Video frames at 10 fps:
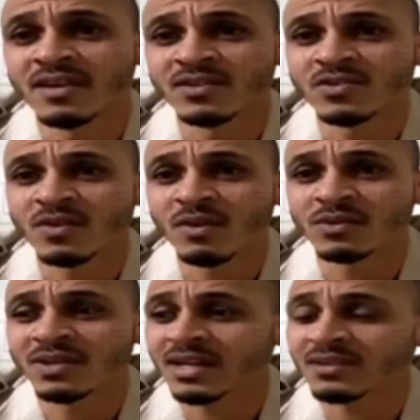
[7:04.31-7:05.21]
So I
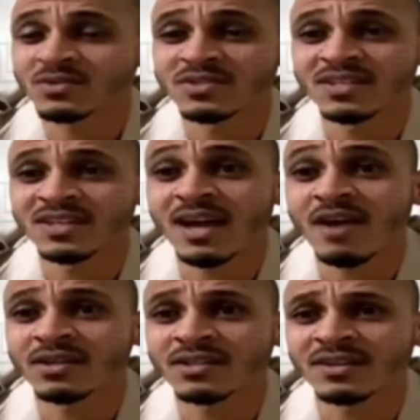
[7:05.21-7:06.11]
would like to see
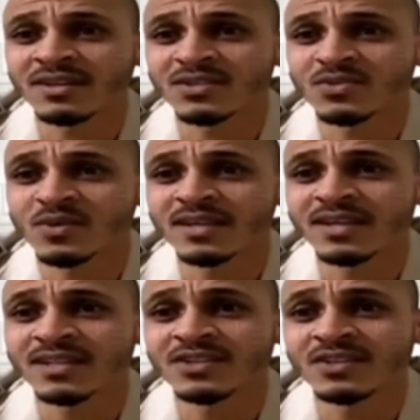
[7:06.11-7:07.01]
character, because we are
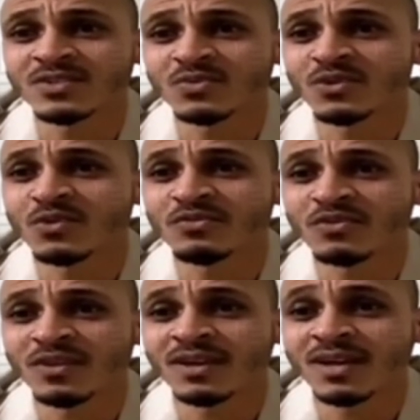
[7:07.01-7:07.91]
Nigerians, we're known
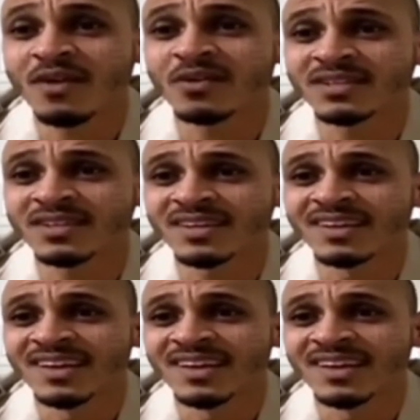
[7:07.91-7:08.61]
for character.